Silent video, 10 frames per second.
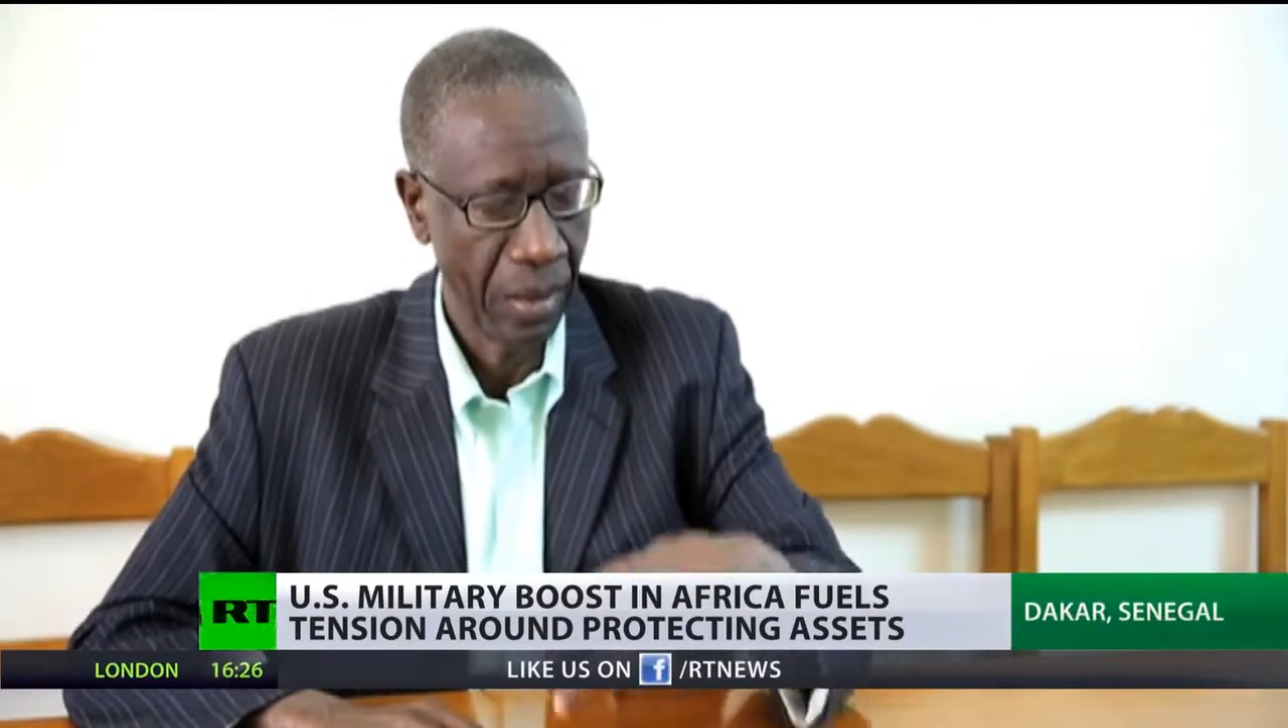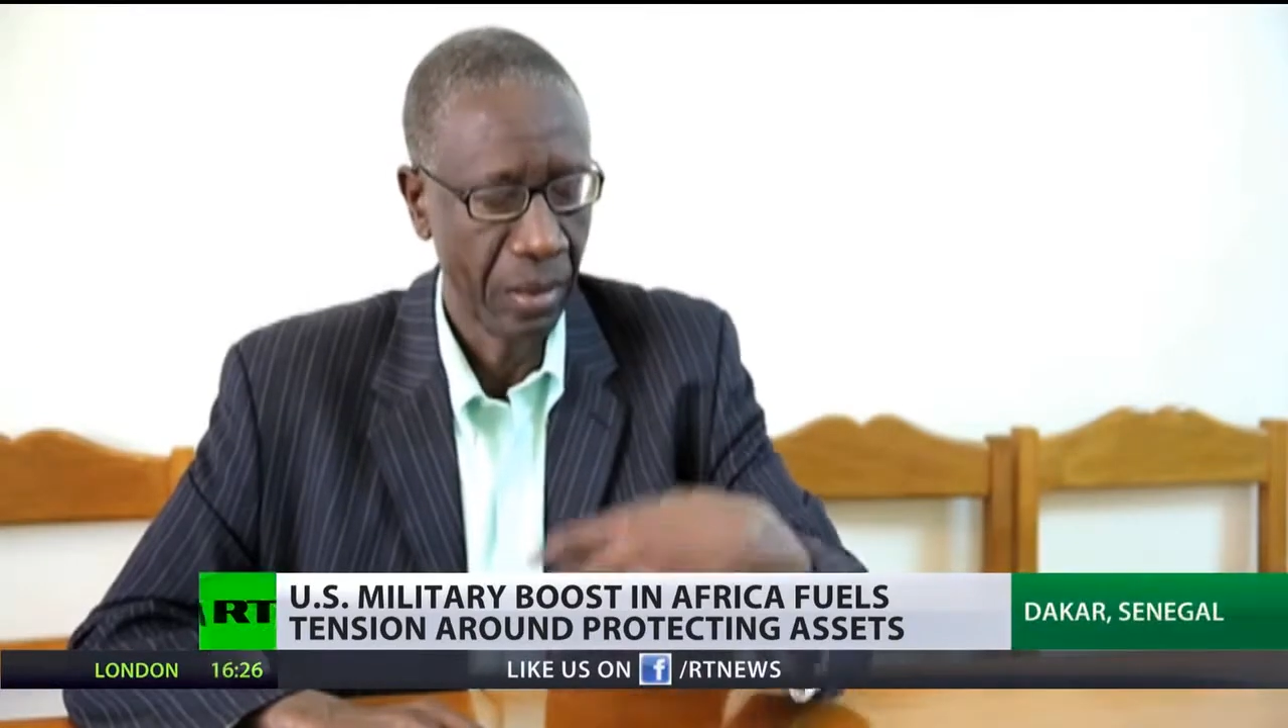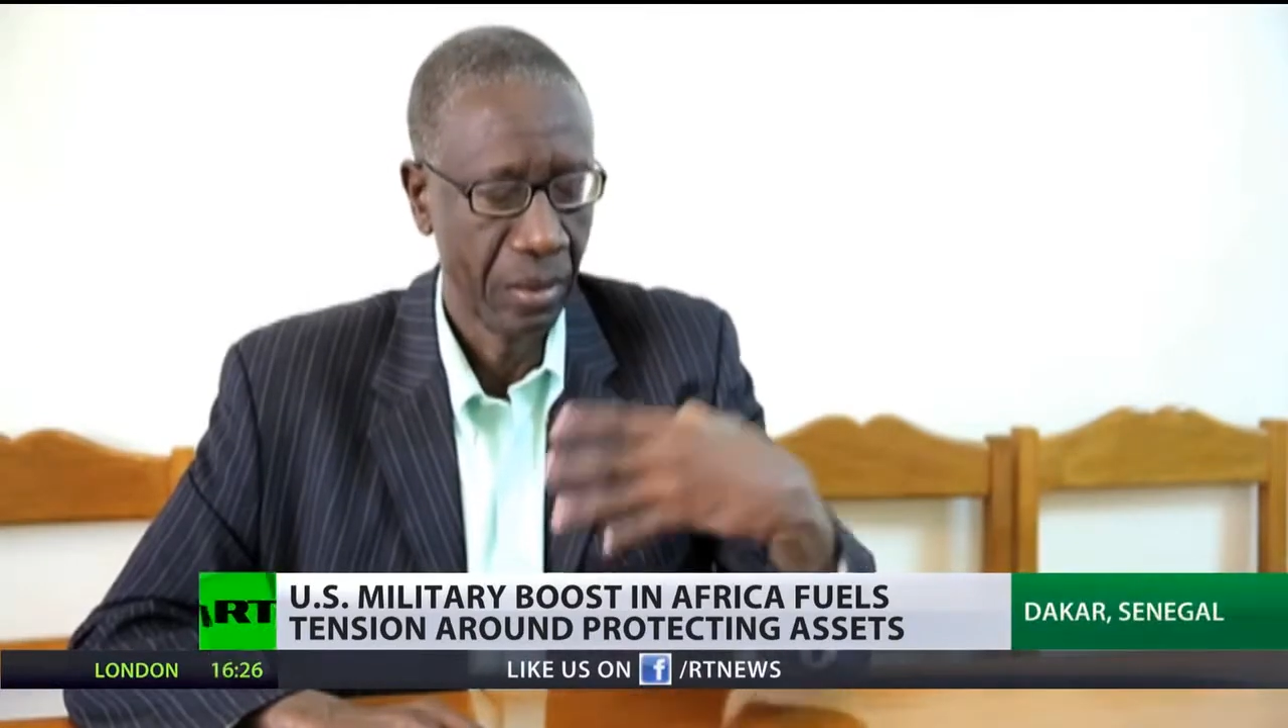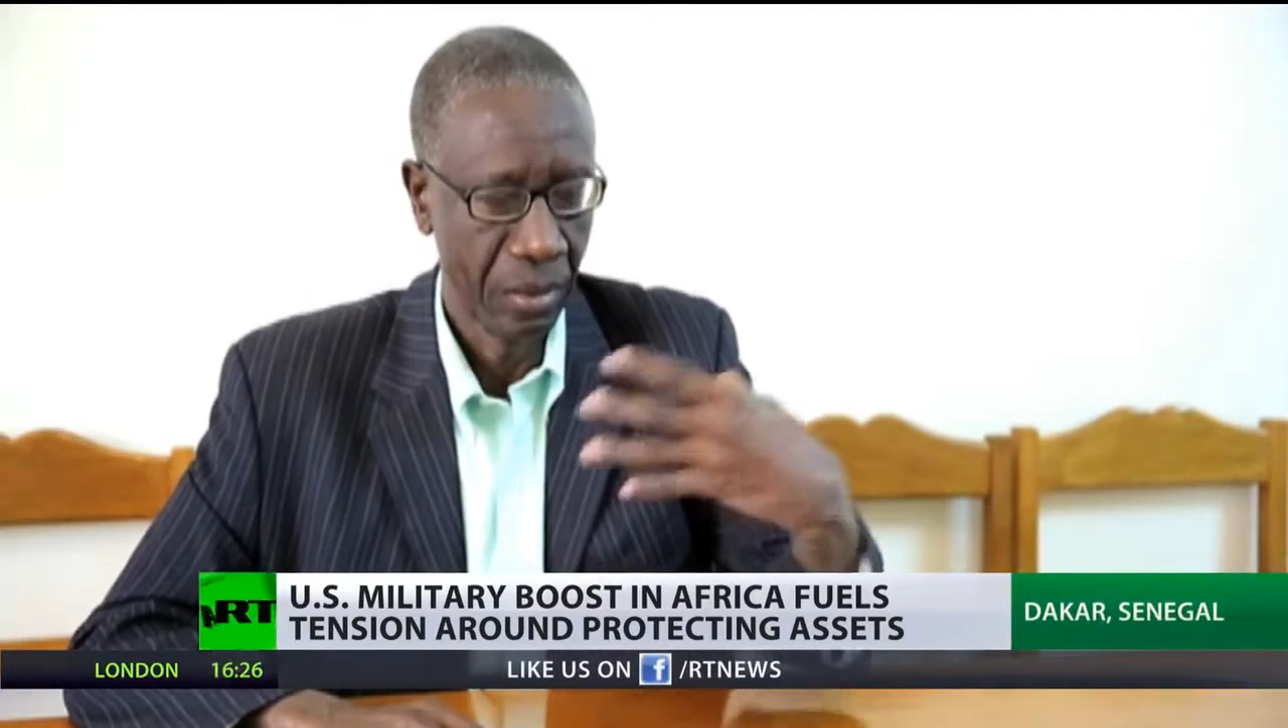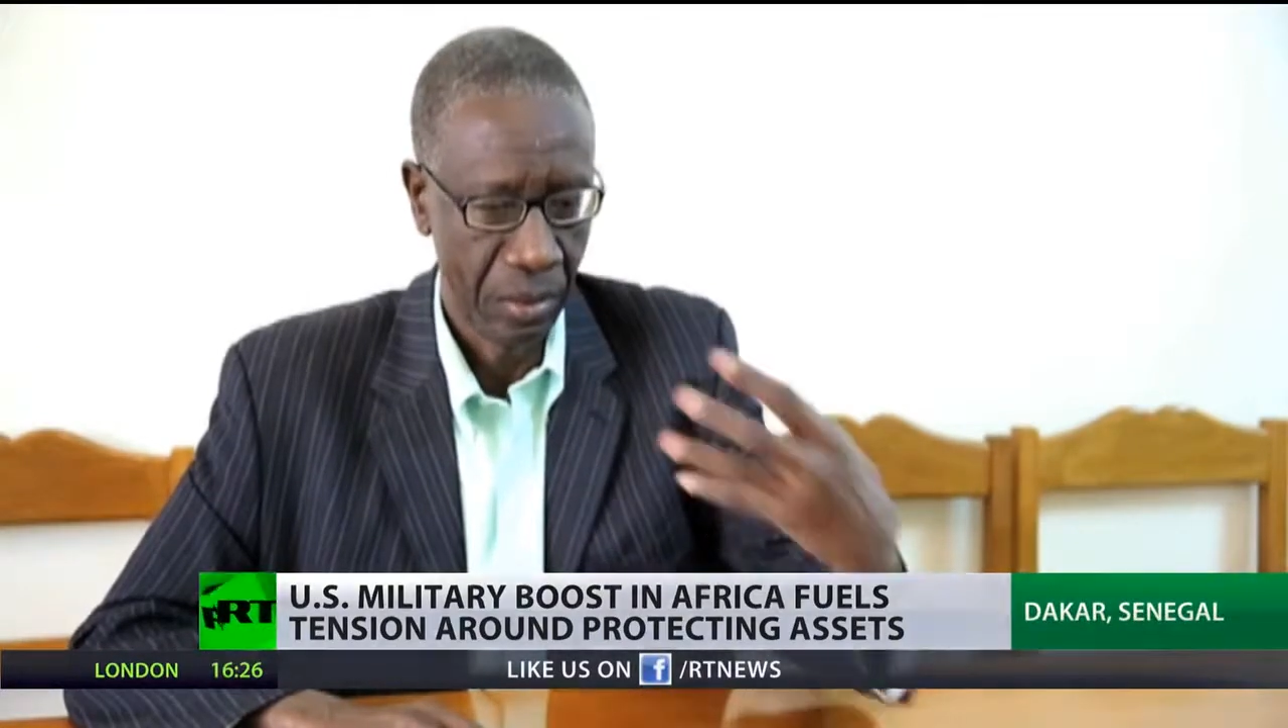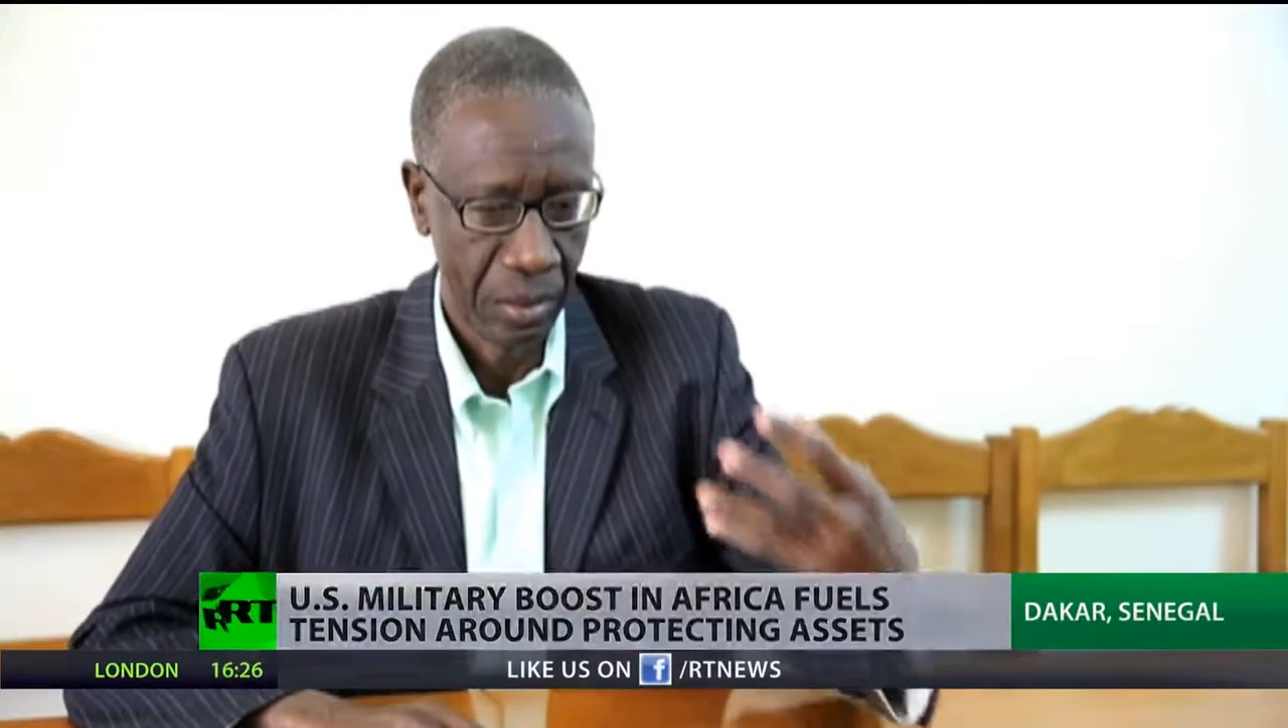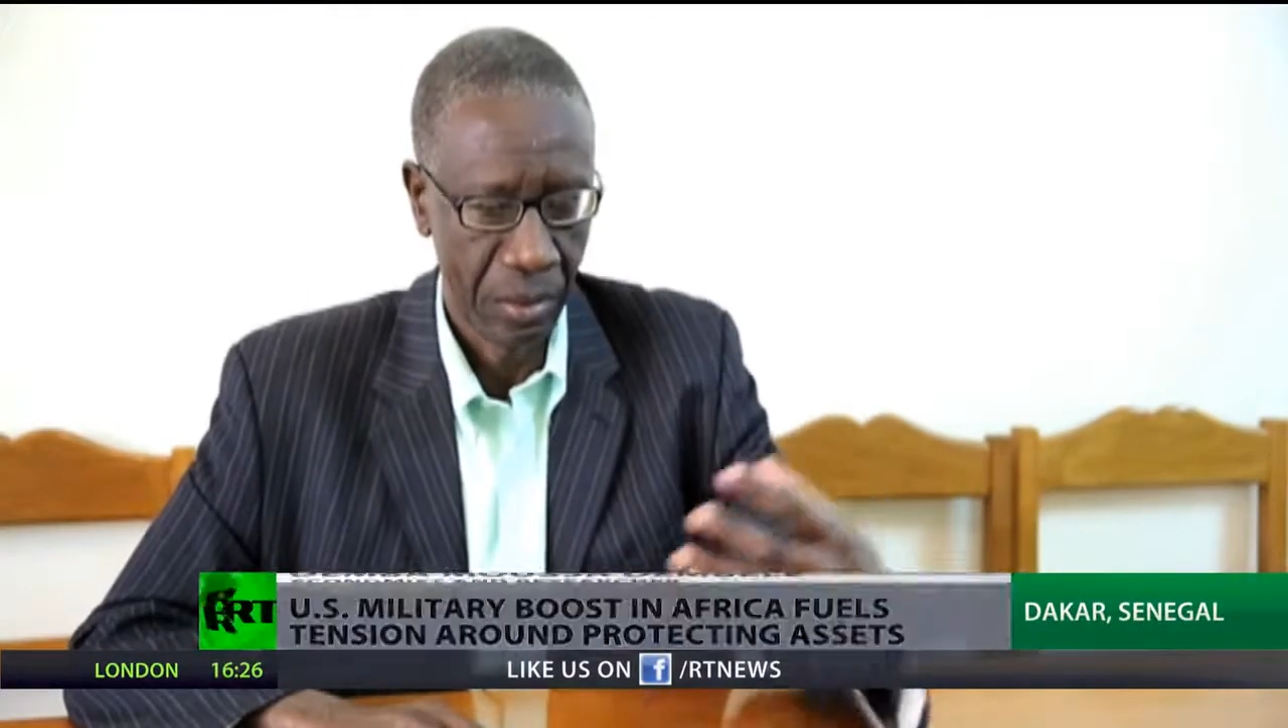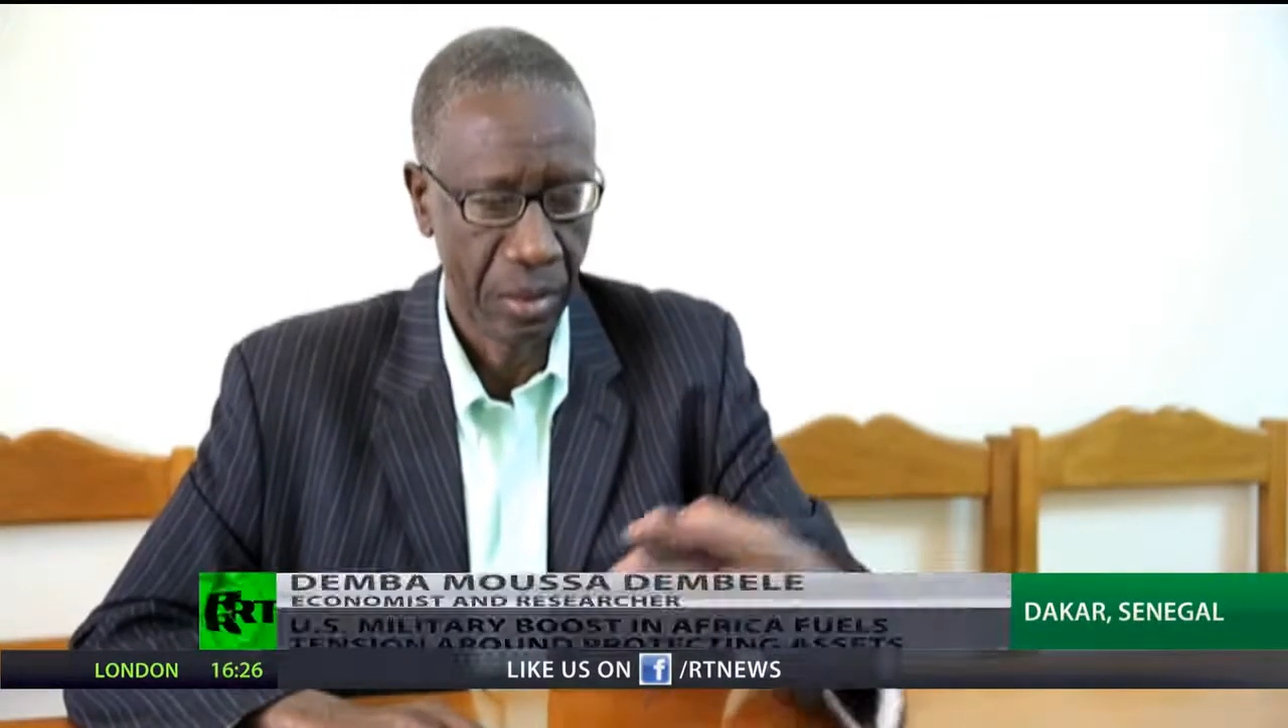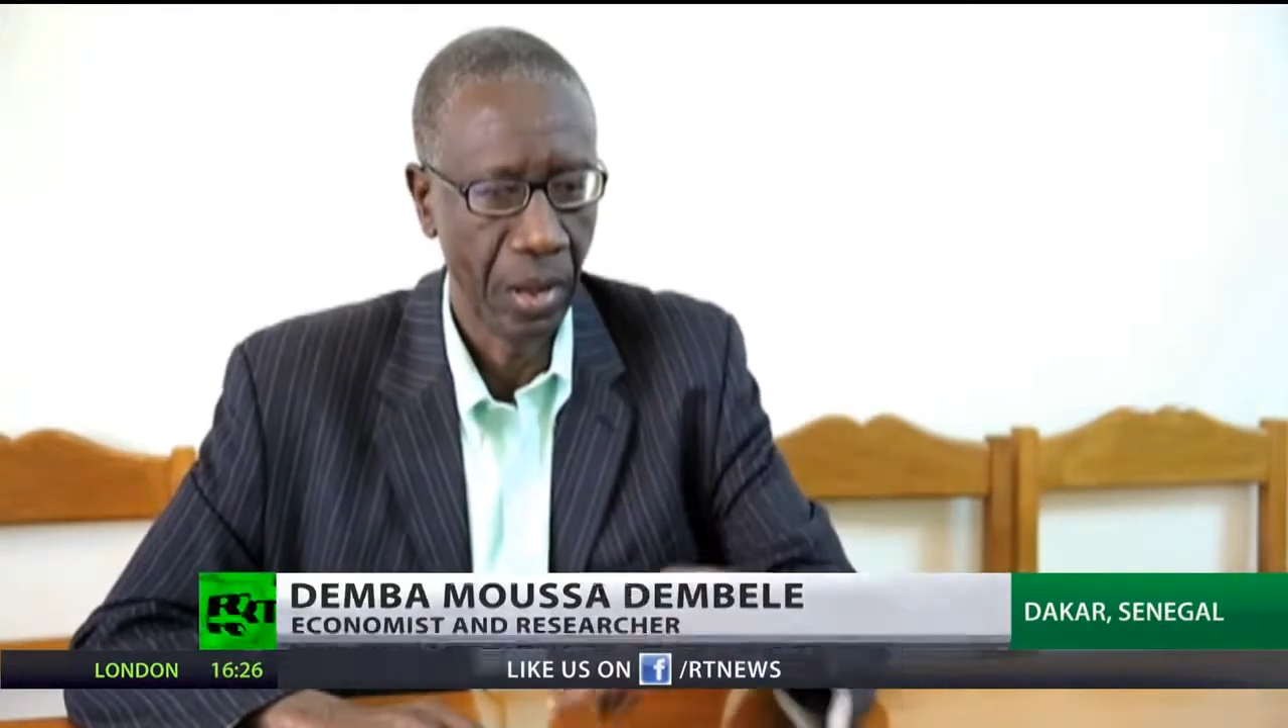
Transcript: failed to combat